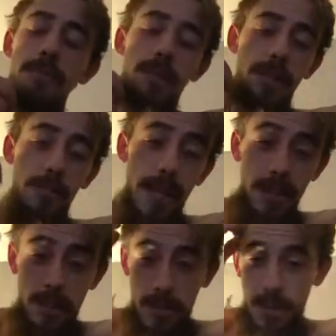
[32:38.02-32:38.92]
am pretty
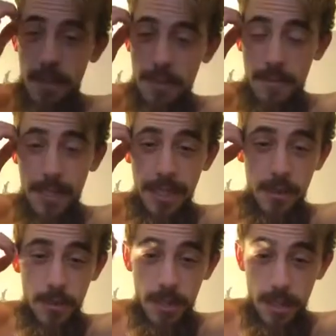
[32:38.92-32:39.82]
balanced when it comes to my
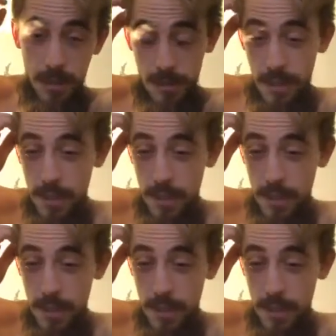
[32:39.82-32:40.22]
natal chart.